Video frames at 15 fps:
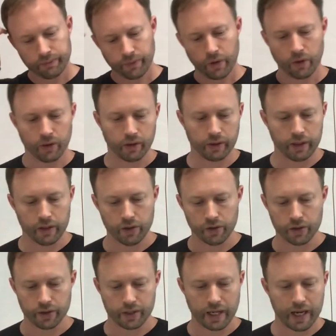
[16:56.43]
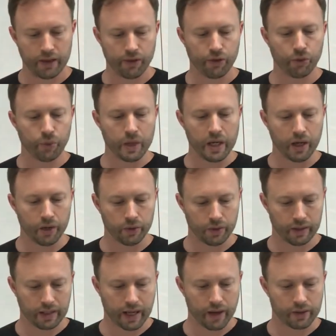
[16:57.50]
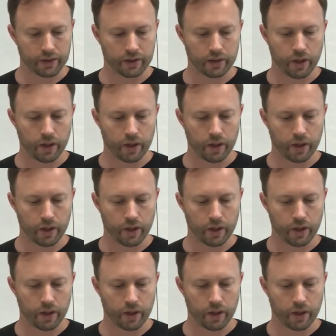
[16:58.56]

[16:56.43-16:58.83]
Currently in your state, 300,000